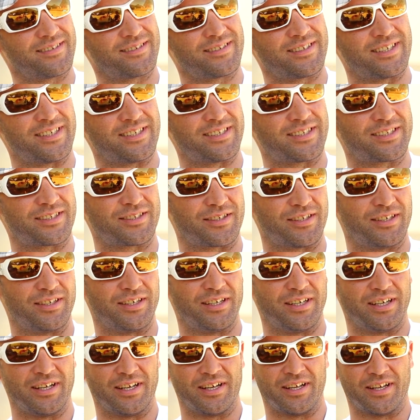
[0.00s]
Just,
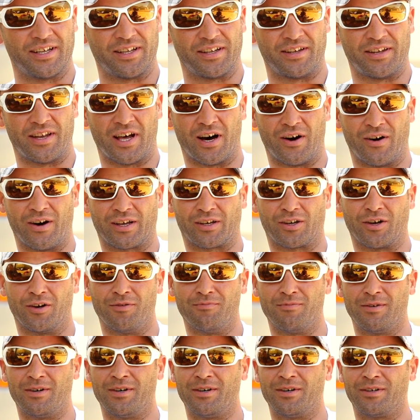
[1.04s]
now I
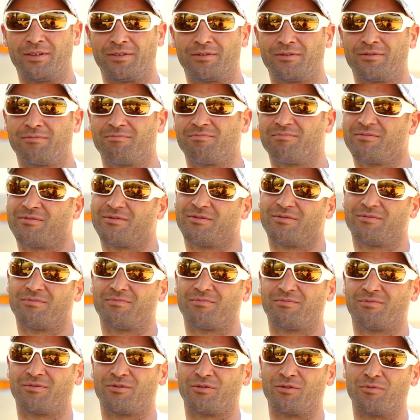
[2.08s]
come
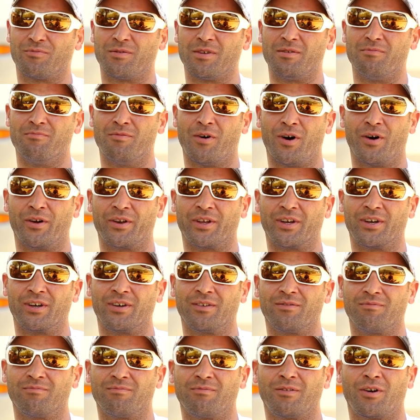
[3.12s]
to be more
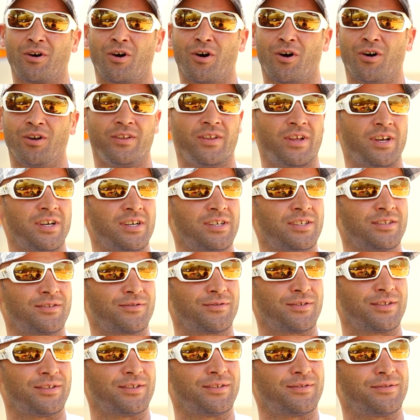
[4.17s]
in holidays
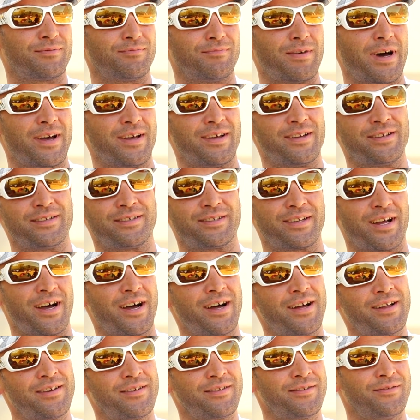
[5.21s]
with my
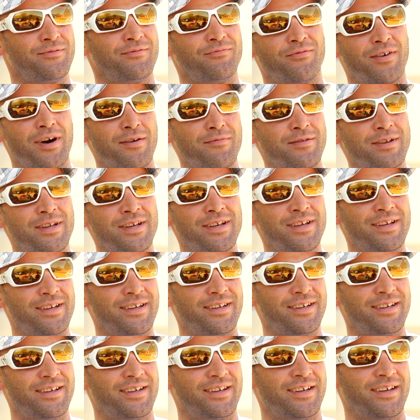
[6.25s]
son and family
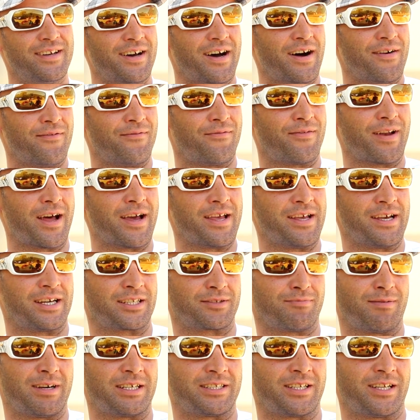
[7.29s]
and fly as
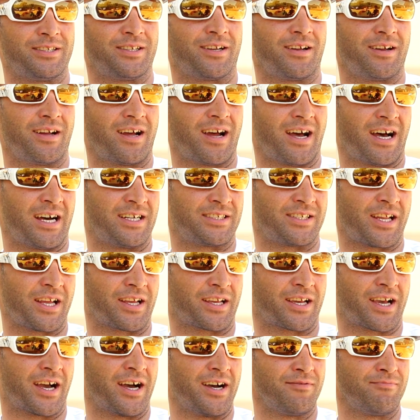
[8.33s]
much as I
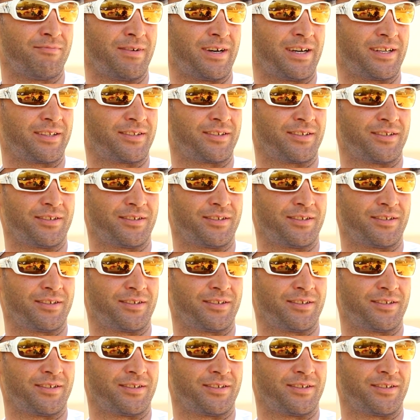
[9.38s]
can, but